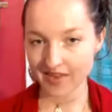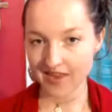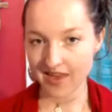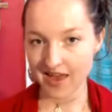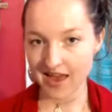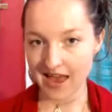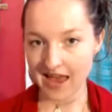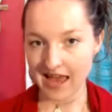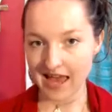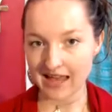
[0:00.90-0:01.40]

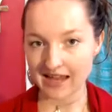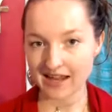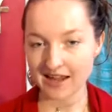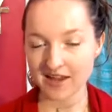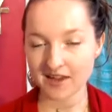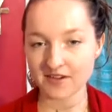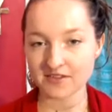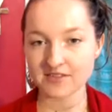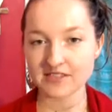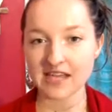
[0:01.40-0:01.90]
Hi,
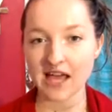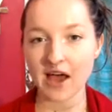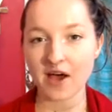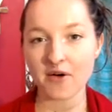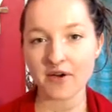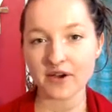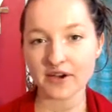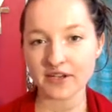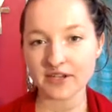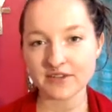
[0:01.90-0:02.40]
loves. How
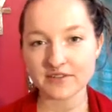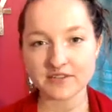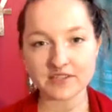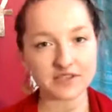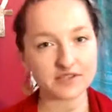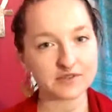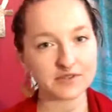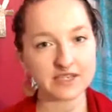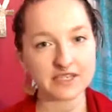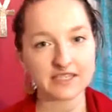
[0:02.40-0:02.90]
are you
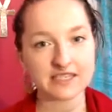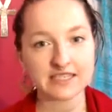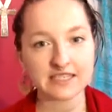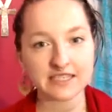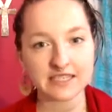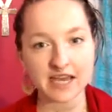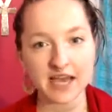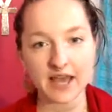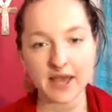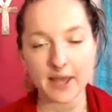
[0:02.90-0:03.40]
doing
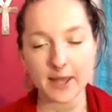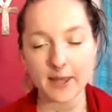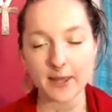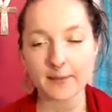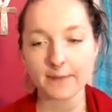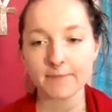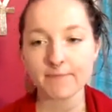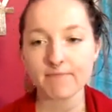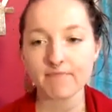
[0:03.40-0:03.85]
today?